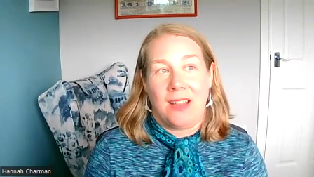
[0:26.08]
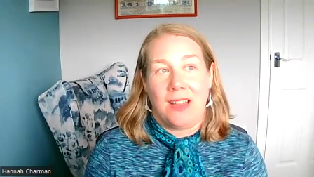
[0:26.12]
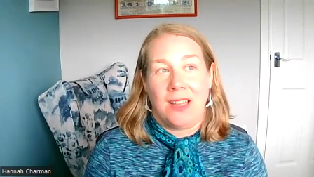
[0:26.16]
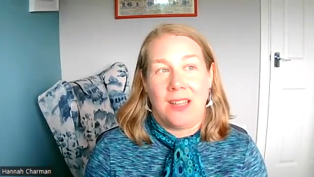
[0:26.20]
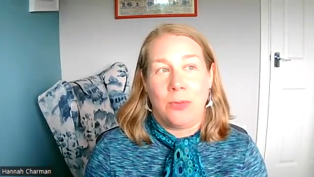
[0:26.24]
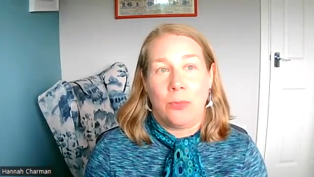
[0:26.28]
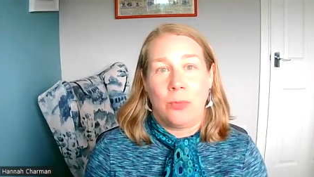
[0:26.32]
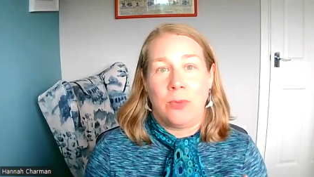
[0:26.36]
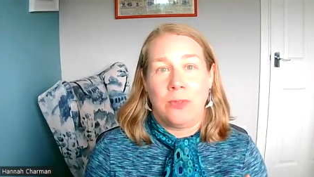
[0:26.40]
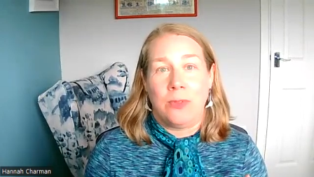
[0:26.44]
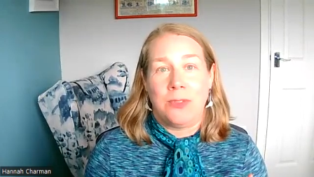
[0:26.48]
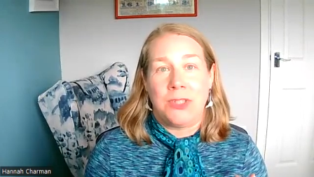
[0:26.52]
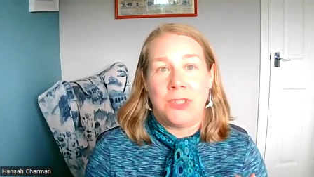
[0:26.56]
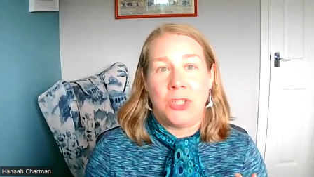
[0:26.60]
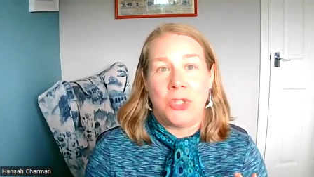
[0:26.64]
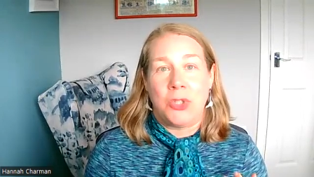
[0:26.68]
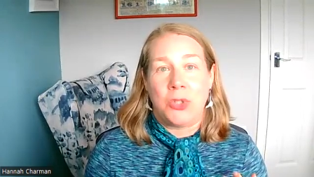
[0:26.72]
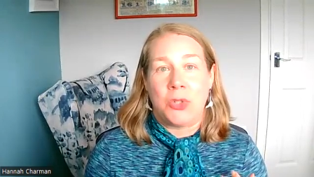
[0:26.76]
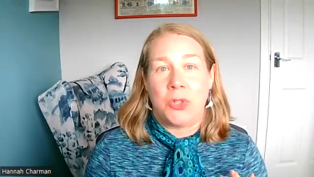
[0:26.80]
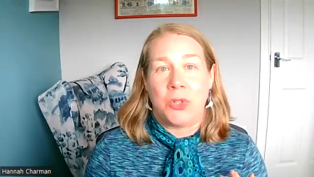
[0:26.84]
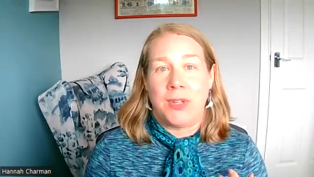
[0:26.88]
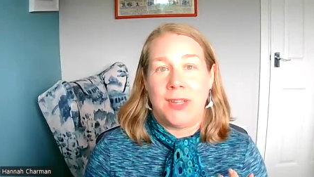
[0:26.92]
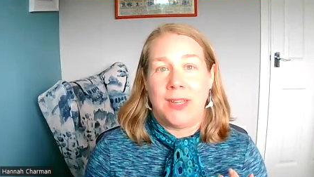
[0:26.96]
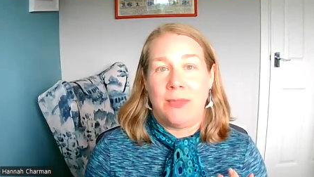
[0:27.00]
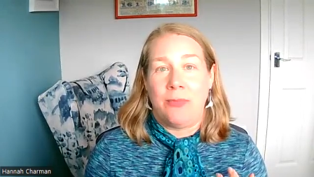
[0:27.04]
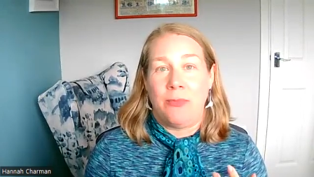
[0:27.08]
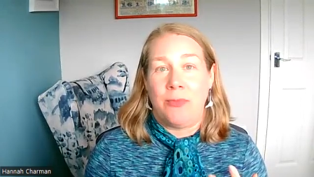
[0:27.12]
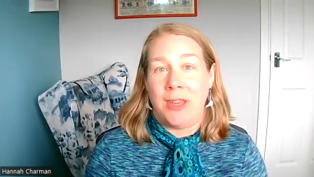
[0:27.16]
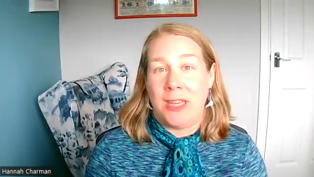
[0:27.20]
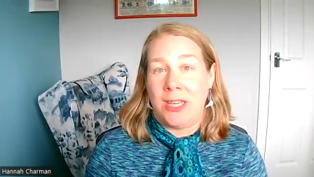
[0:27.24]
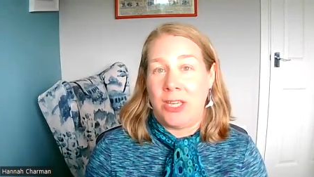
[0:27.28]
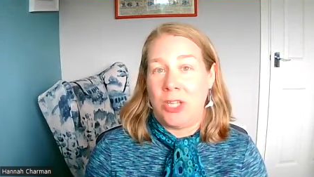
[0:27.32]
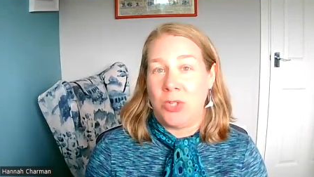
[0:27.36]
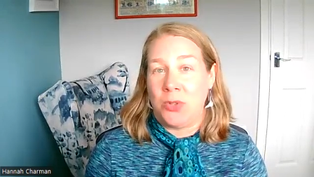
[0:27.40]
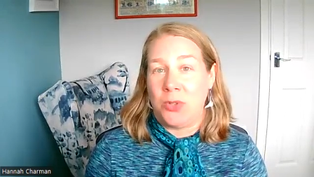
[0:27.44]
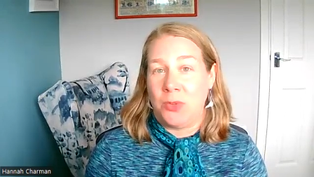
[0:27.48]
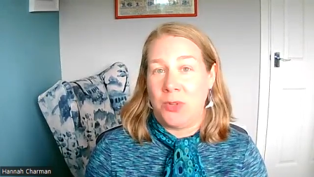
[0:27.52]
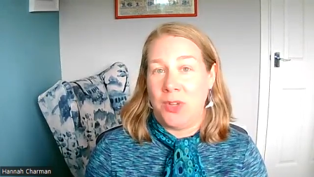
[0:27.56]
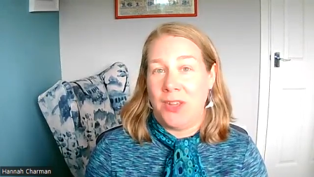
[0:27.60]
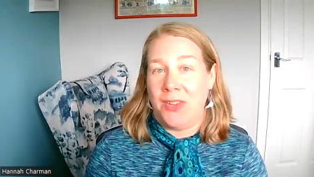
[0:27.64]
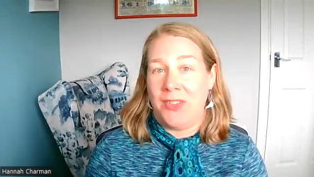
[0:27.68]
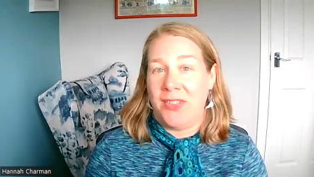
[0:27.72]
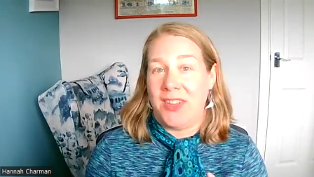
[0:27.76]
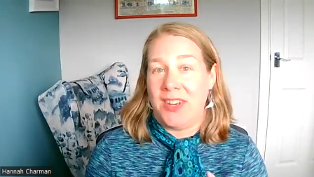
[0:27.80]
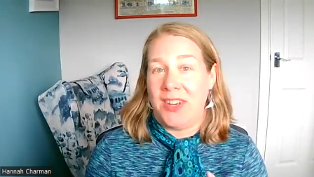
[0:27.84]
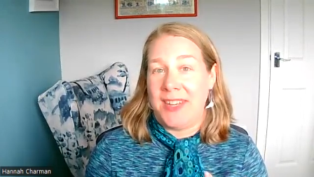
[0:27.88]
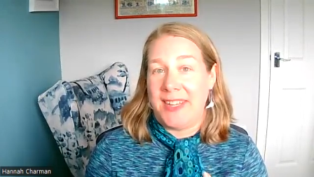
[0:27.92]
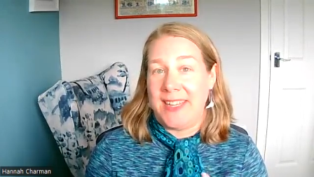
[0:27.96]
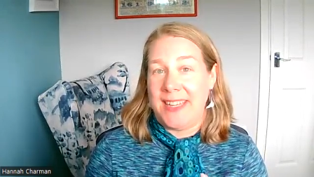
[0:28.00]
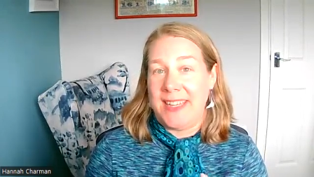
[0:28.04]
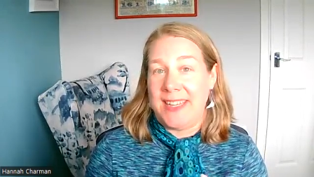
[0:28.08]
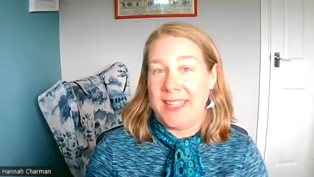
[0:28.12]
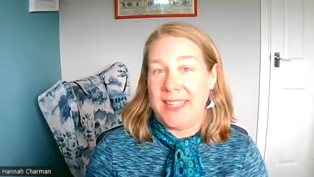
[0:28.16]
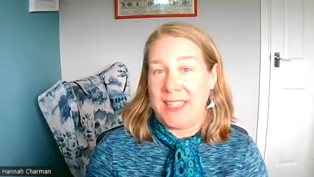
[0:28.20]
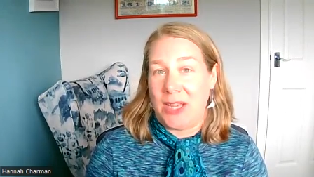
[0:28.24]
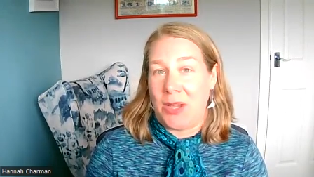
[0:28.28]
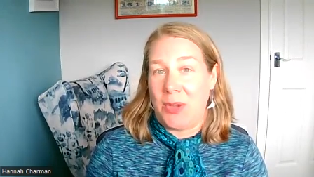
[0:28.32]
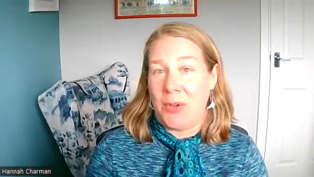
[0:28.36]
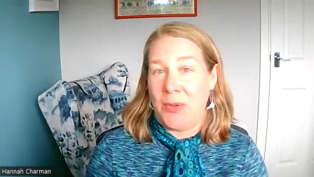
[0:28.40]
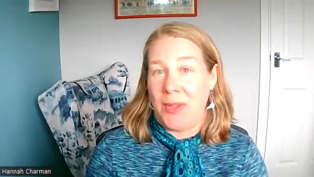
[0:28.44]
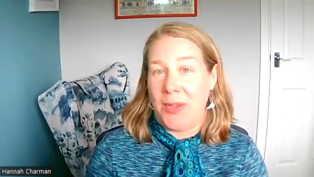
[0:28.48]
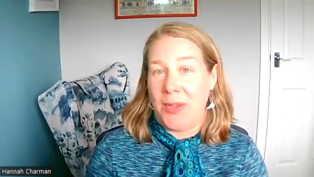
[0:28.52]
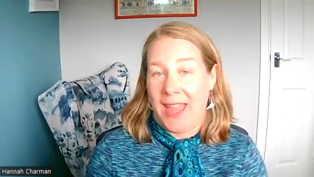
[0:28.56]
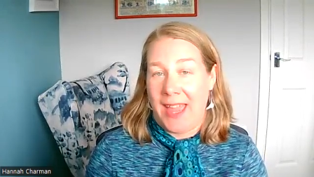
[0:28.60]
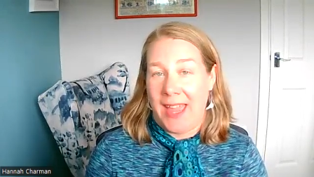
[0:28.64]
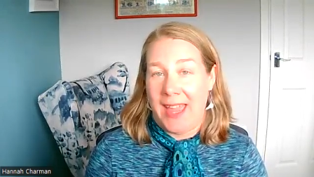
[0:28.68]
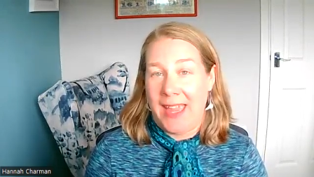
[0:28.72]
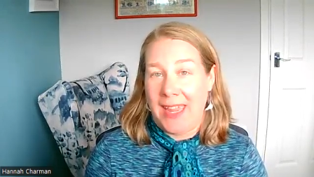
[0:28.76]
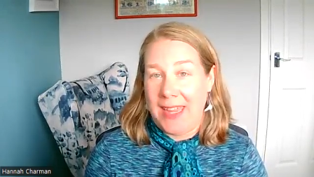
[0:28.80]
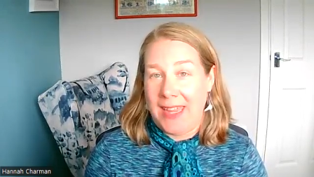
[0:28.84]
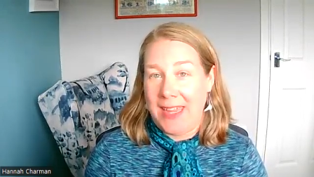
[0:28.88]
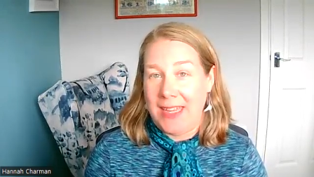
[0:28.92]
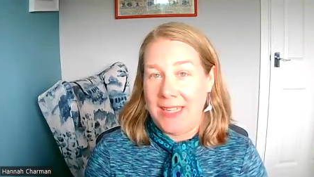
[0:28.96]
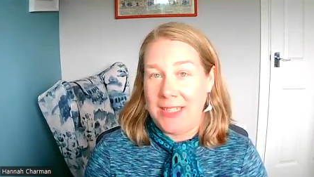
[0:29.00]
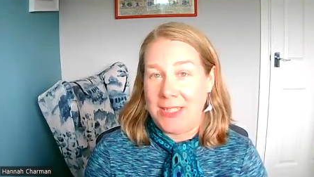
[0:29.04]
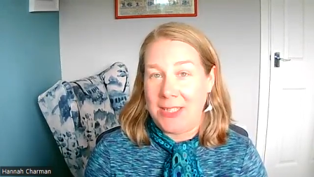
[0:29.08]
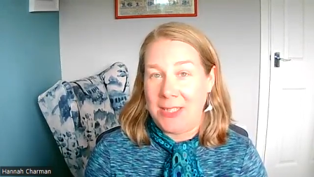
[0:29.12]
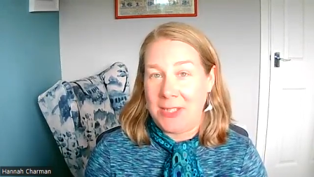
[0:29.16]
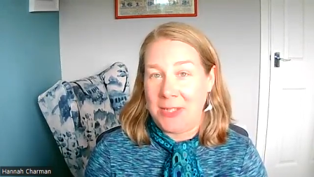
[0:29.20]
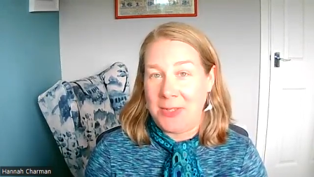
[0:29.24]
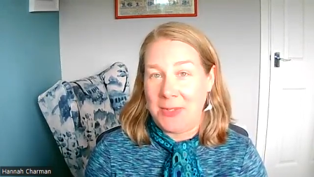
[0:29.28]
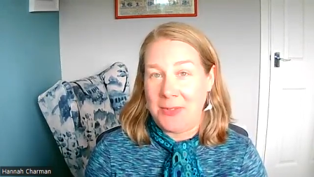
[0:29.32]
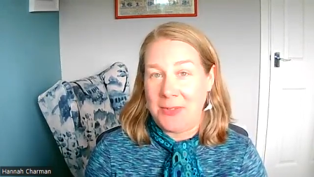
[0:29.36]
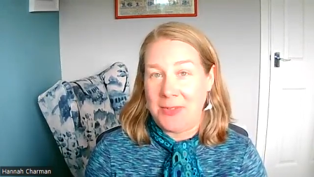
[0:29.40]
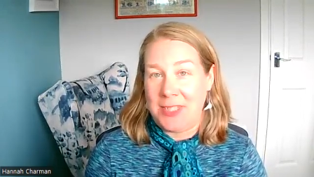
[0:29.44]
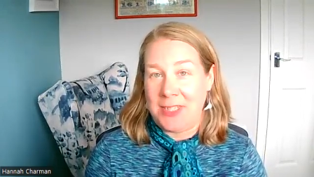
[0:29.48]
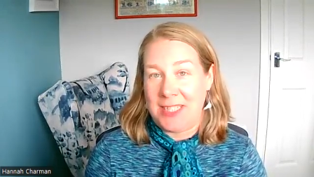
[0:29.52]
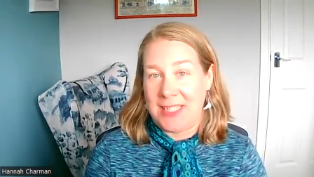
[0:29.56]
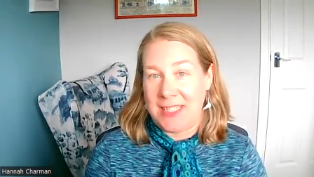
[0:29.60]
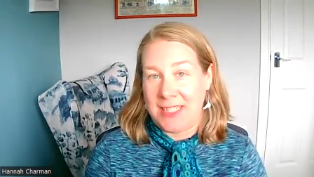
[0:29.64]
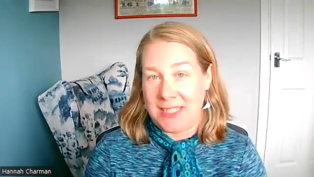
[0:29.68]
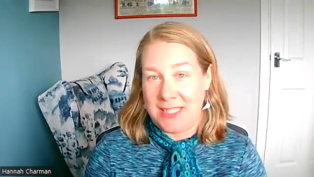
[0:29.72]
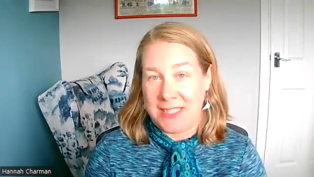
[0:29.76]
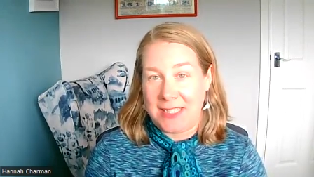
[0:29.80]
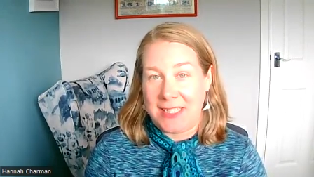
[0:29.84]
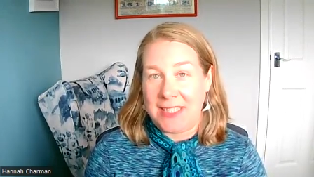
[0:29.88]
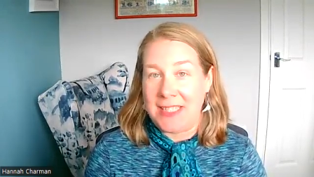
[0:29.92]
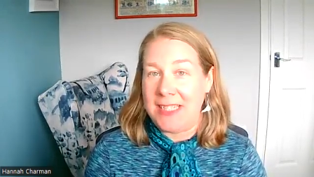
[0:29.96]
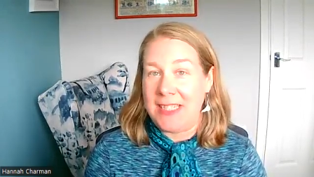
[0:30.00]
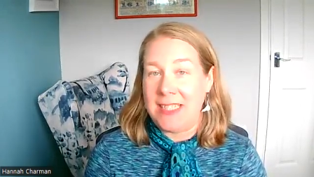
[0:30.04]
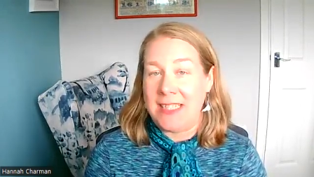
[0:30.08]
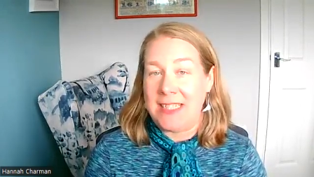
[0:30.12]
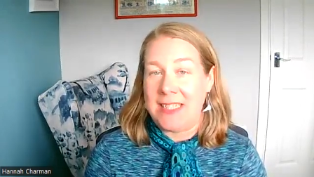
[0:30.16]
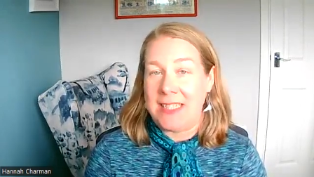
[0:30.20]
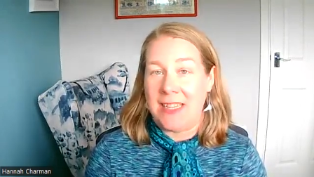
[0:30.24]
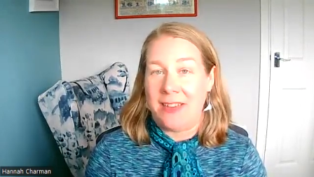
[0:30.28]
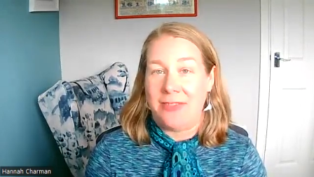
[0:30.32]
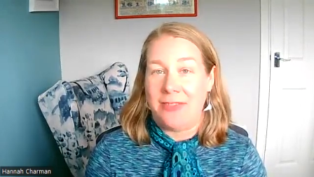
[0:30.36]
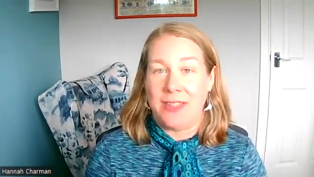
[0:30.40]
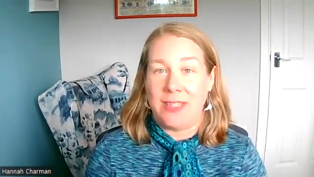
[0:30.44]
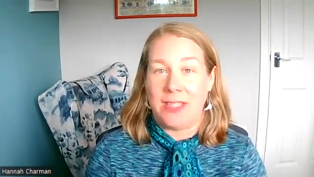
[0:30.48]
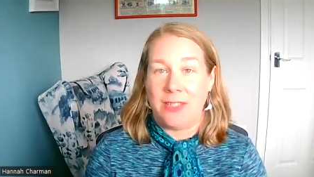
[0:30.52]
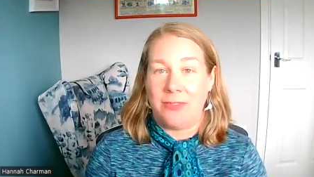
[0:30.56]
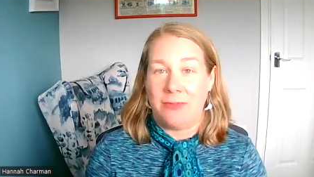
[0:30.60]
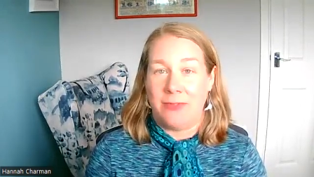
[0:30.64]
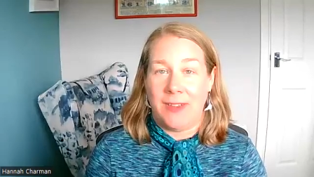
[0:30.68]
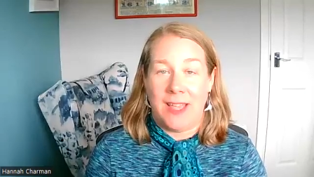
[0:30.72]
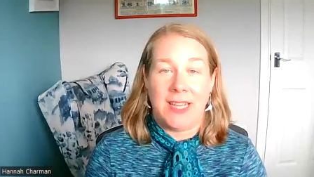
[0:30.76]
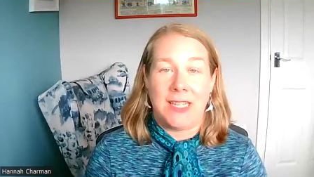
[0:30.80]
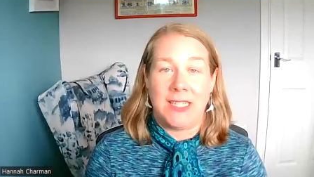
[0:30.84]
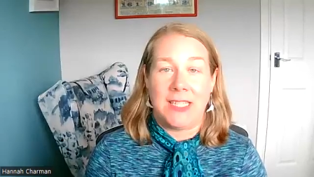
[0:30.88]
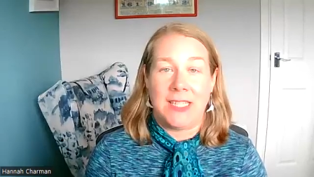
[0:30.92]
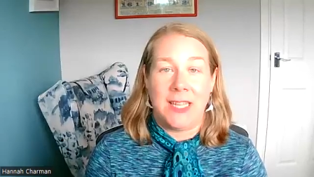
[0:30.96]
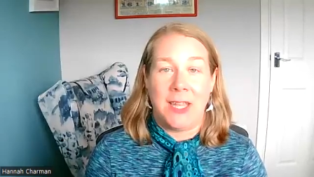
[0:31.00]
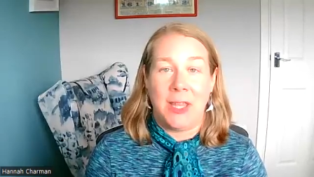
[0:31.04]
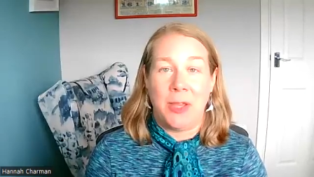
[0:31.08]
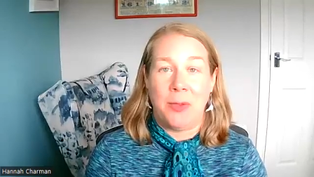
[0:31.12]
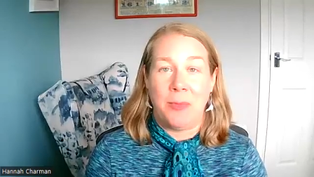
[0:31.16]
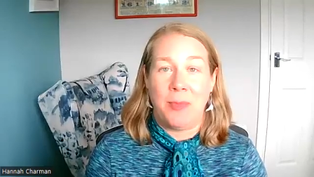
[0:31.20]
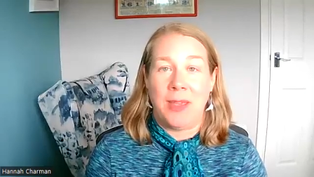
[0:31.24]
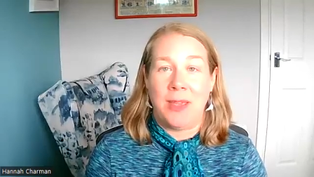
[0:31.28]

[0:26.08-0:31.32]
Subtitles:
I want to try and reassure you that it is okay to discuss this if it's affecting you,